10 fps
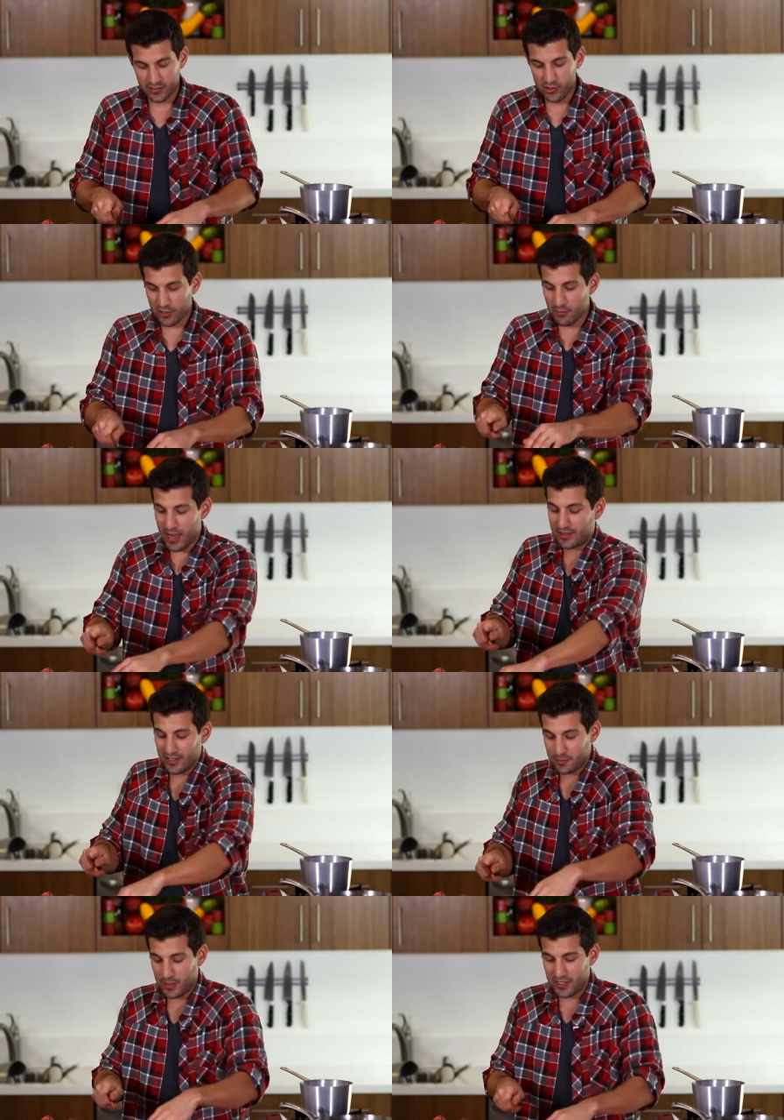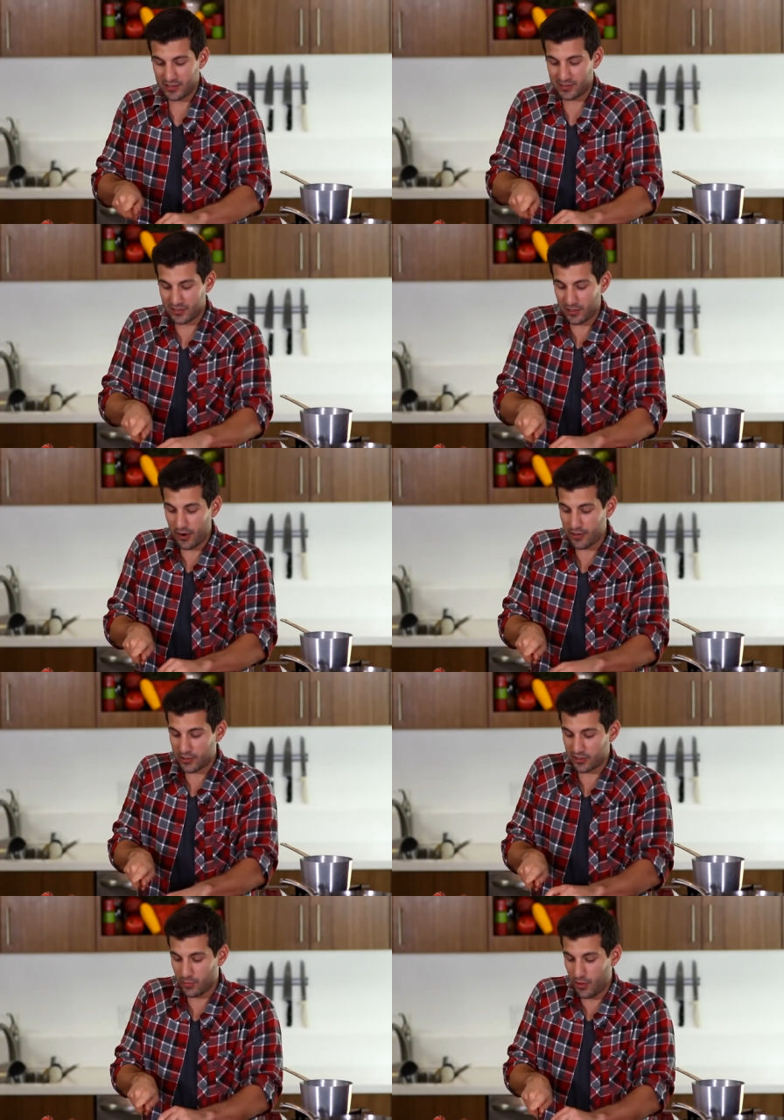So you can make these pieces as
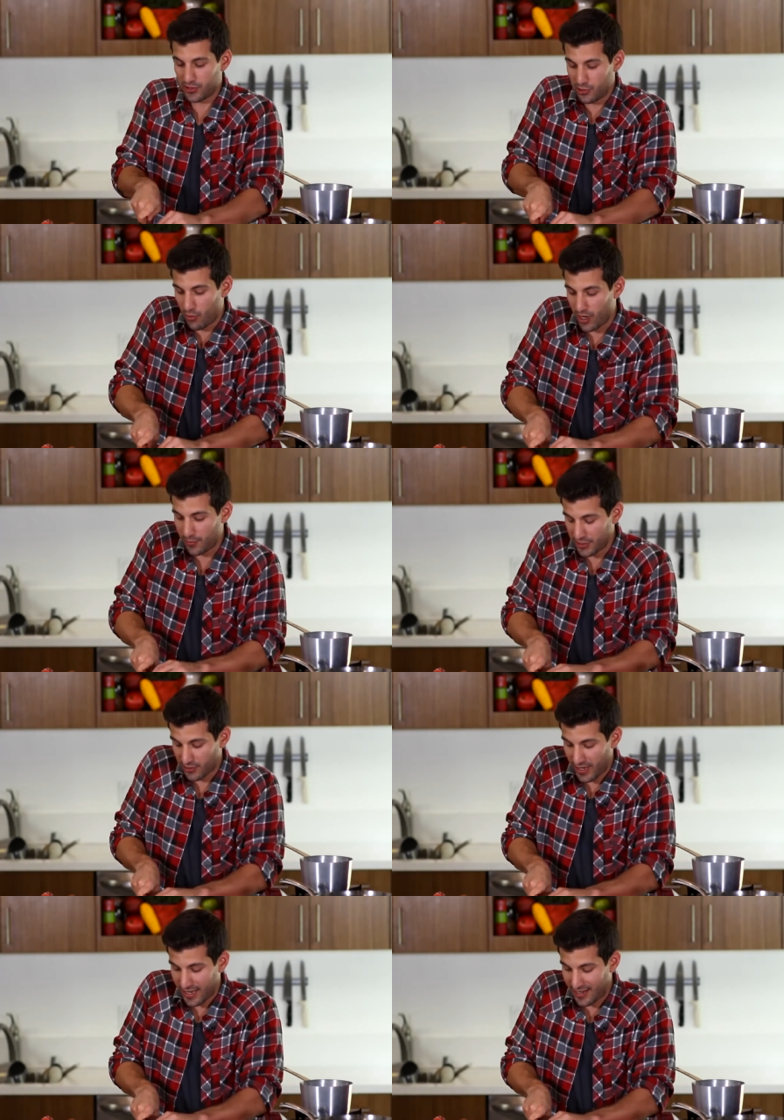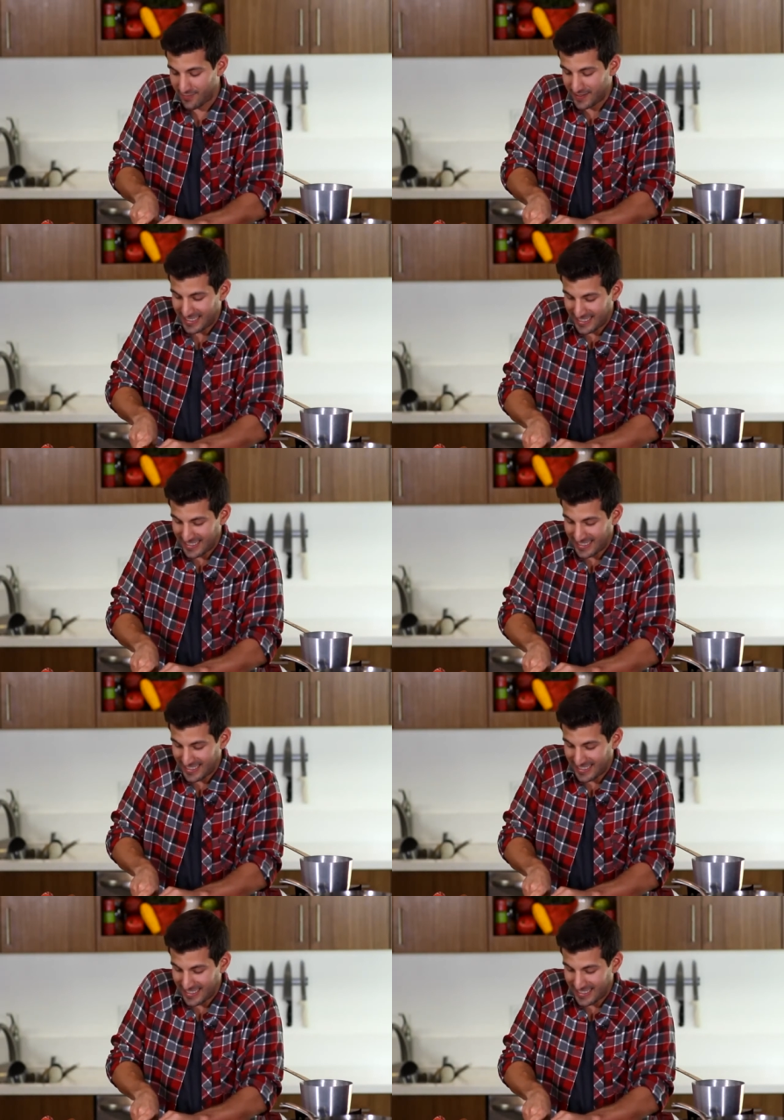large or as small as you want. I'm gonna try and get them